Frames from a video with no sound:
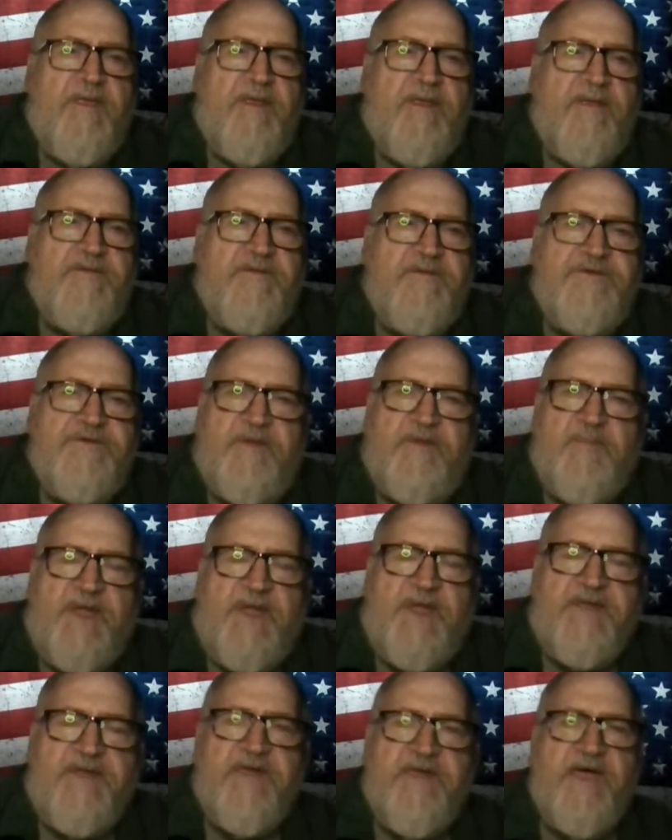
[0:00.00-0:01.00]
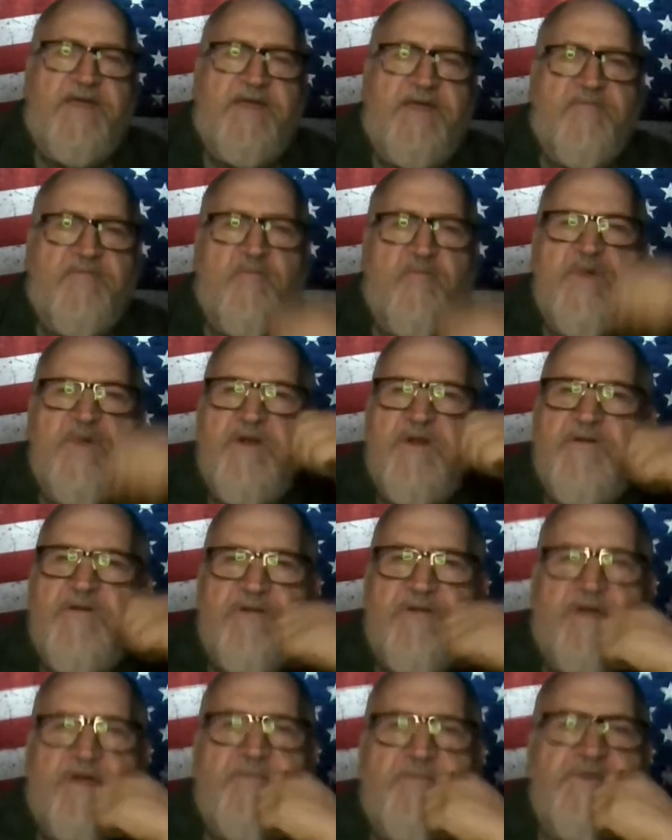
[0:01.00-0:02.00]
something like that.
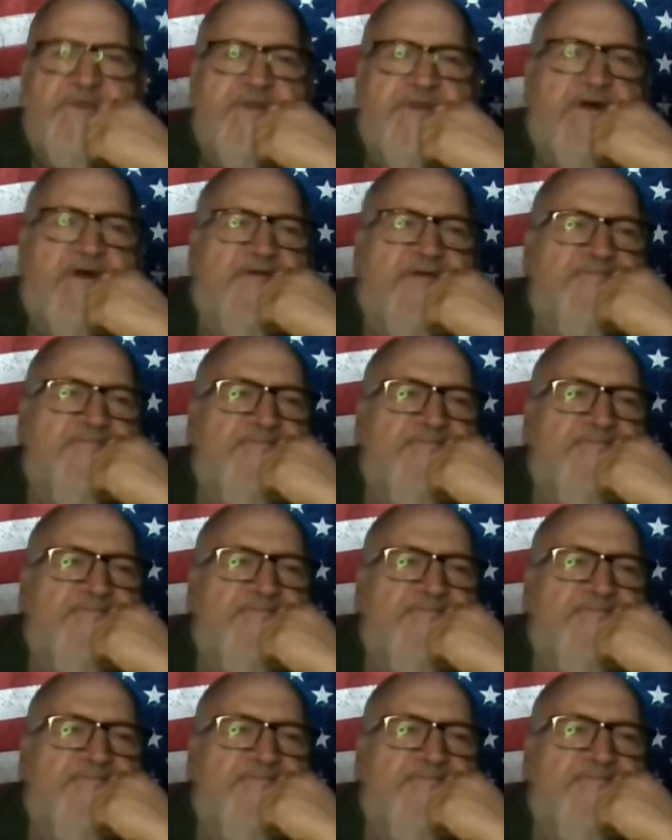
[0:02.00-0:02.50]
Weird, dumb stuff.